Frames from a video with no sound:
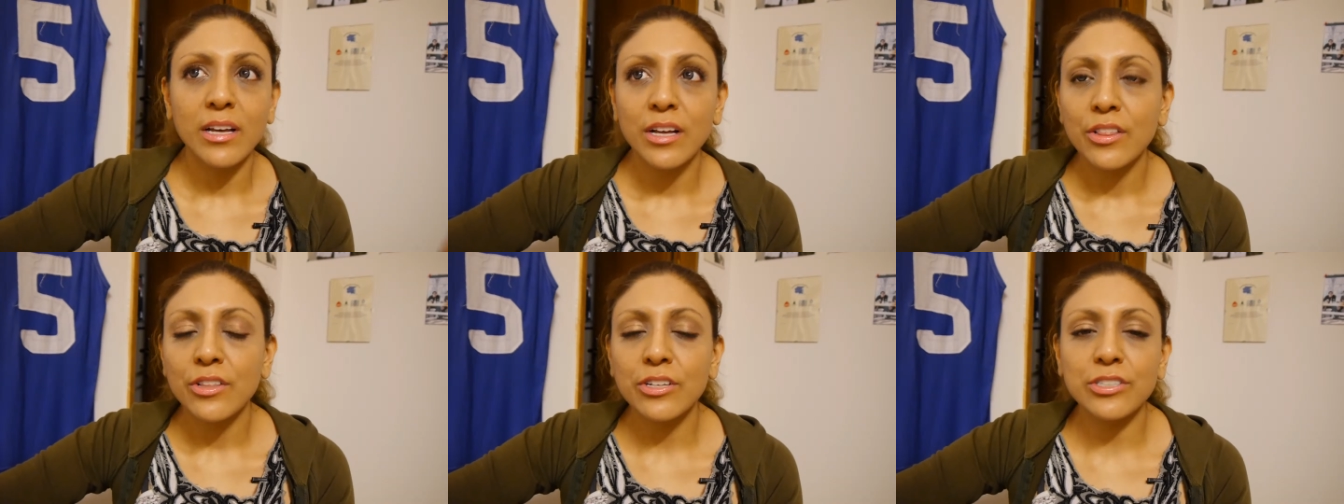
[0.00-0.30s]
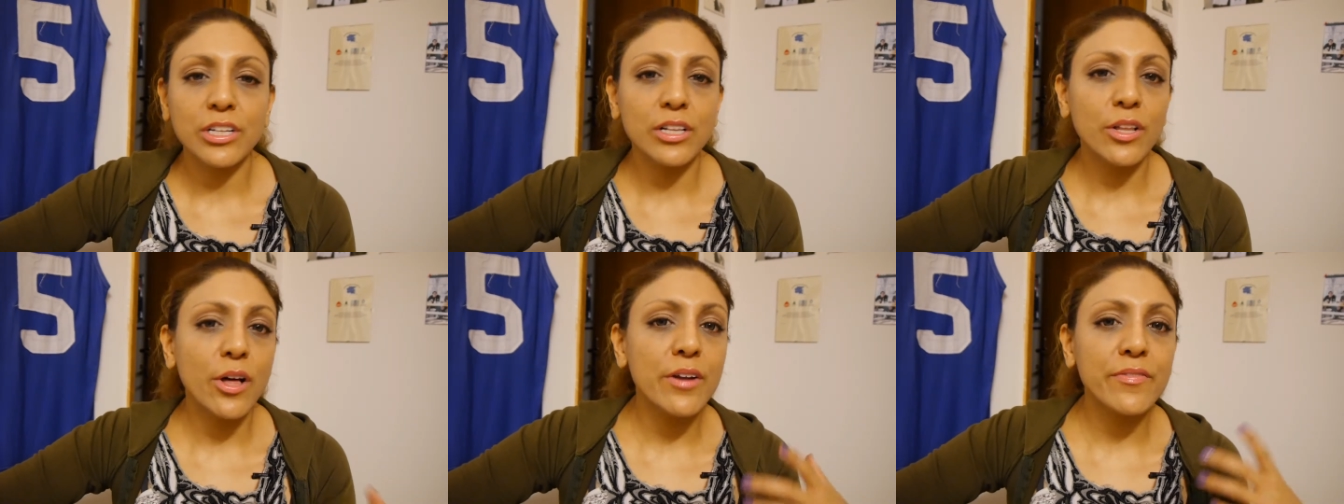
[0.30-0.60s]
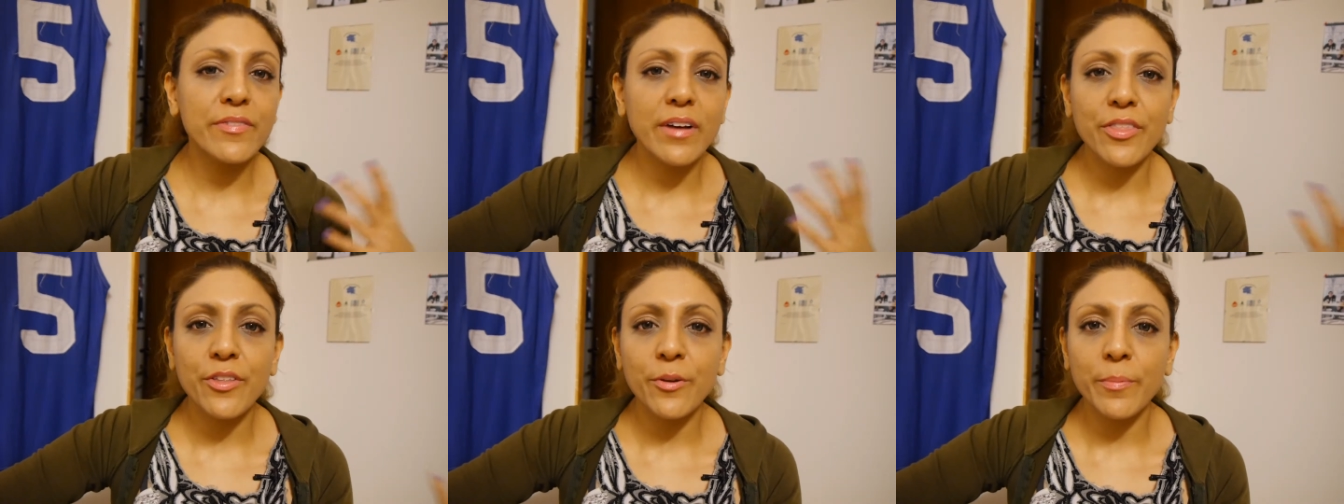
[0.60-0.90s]
there's a lot
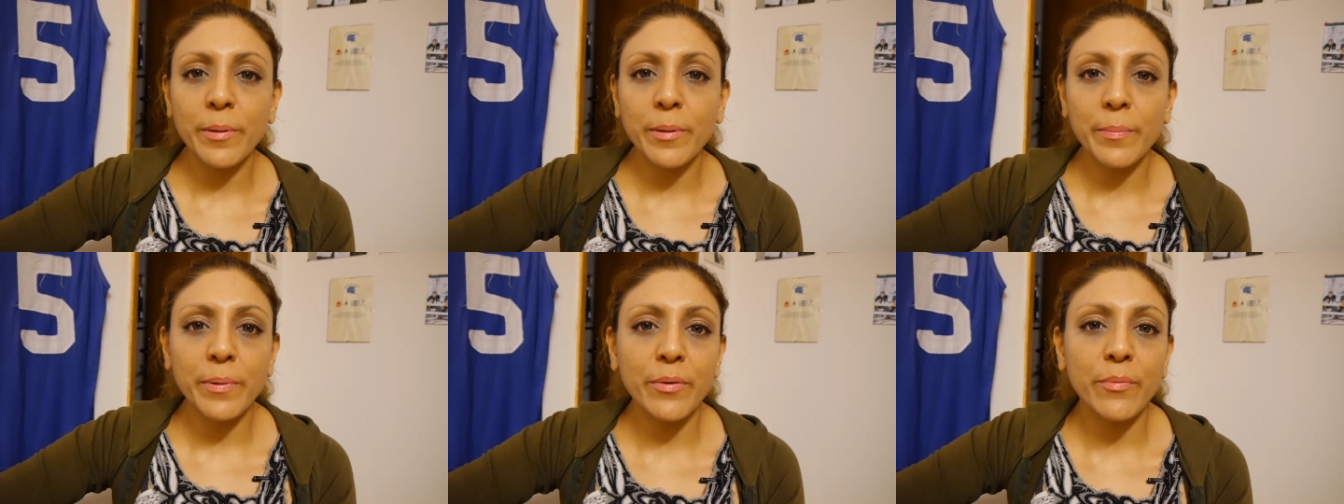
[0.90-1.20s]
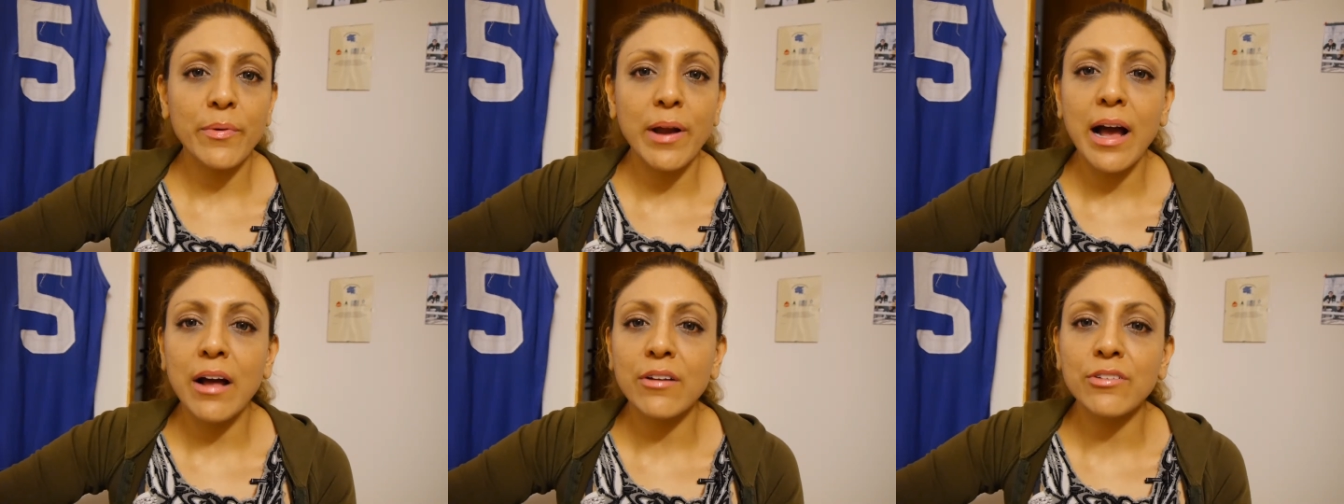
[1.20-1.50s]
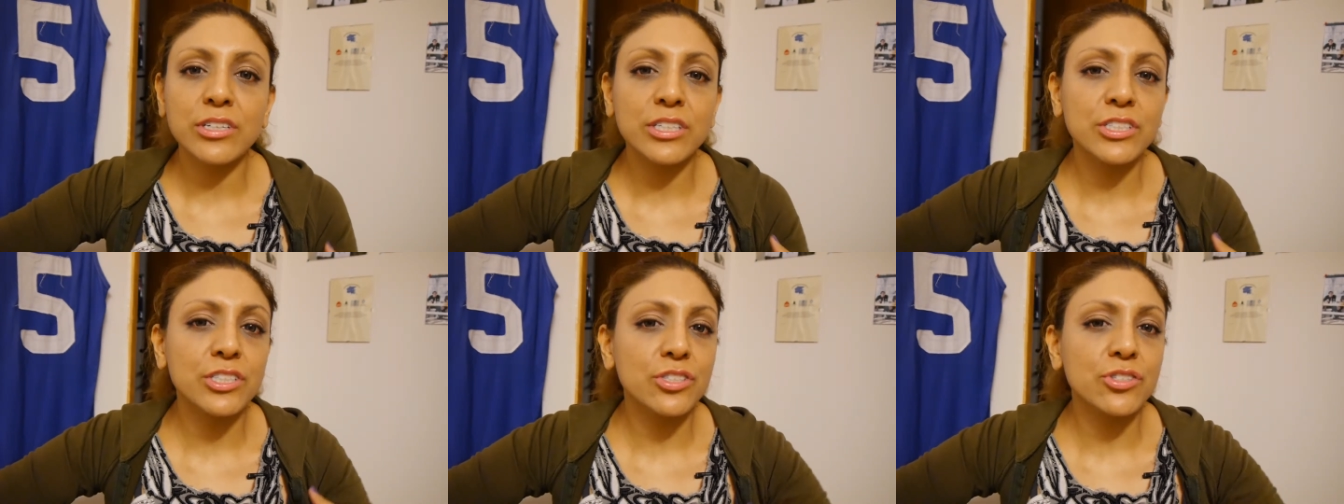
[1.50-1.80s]
of other people around,
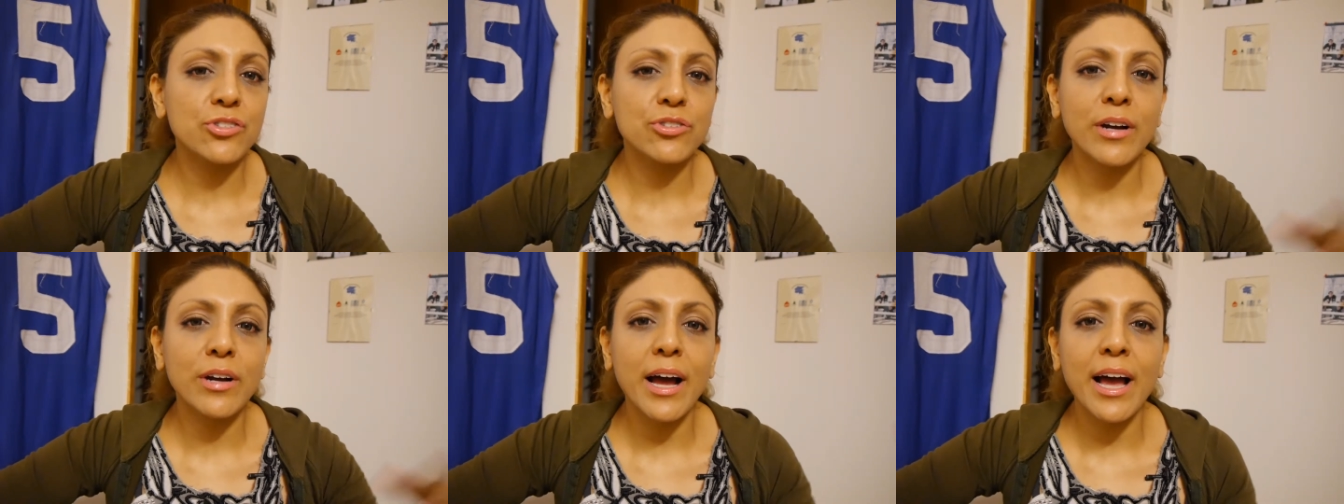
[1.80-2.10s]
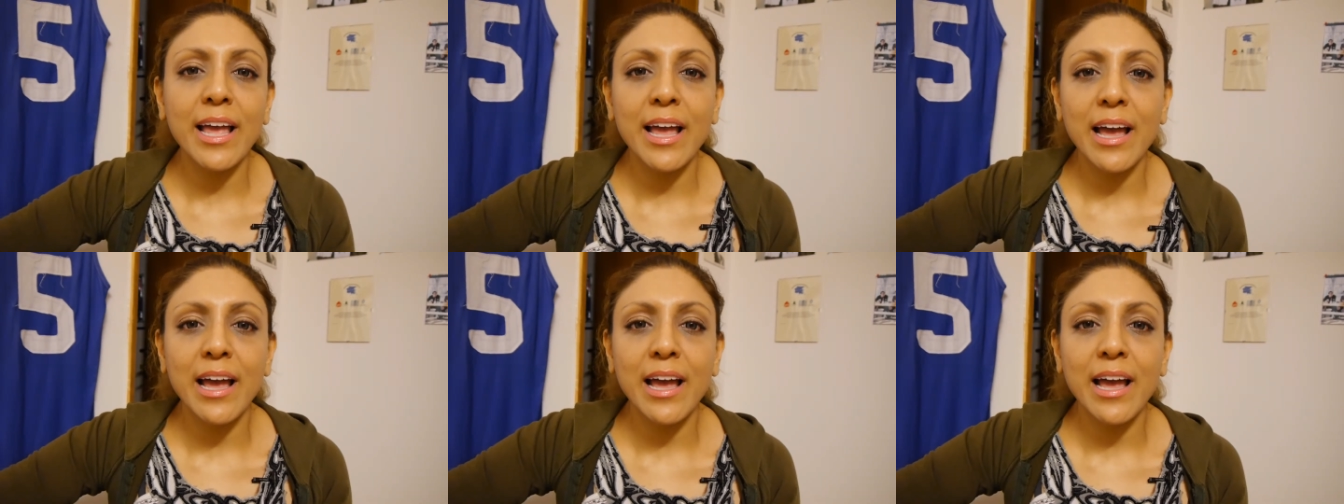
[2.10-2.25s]
you can just try